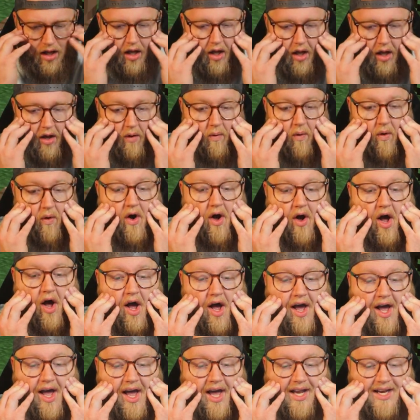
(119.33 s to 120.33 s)

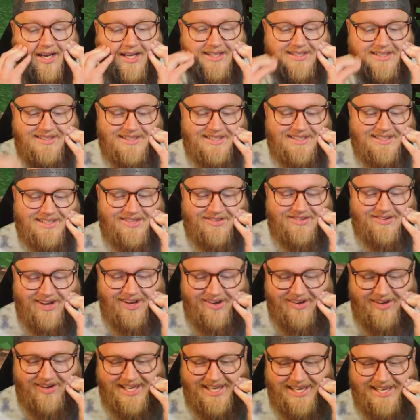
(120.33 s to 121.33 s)
What? He's just
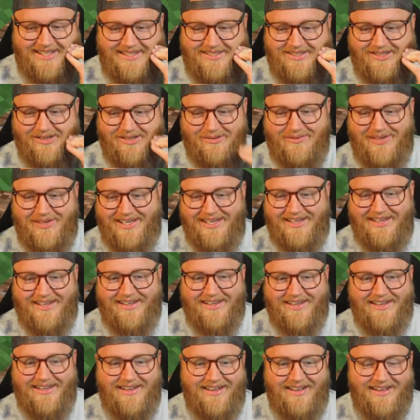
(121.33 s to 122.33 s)
throwing it to me.
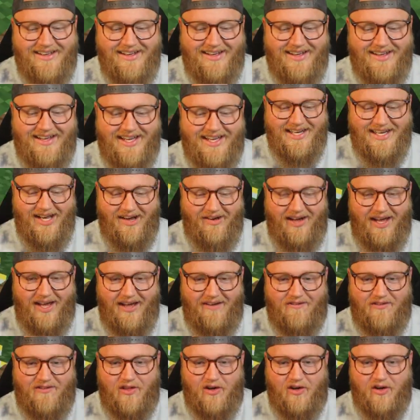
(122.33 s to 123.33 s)
And I
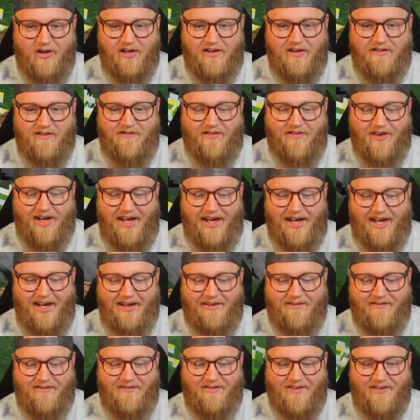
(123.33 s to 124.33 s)
have
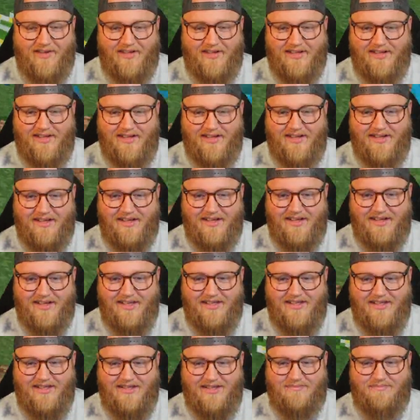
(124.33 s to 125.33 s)
35. He
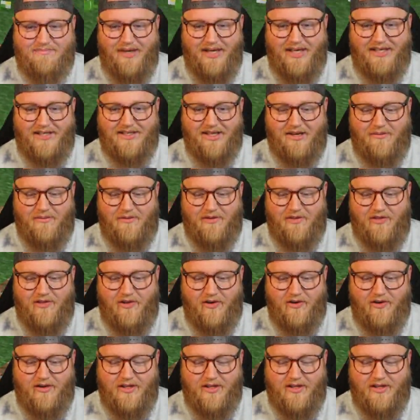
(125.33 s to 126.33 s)
just picked up
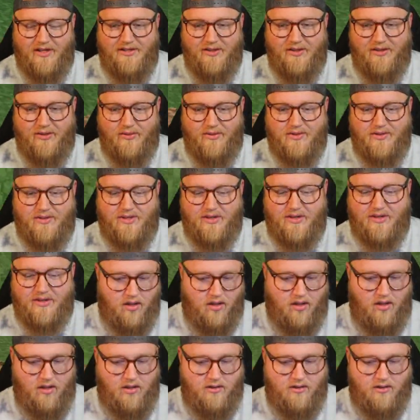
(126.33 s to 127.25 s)
32 dirt.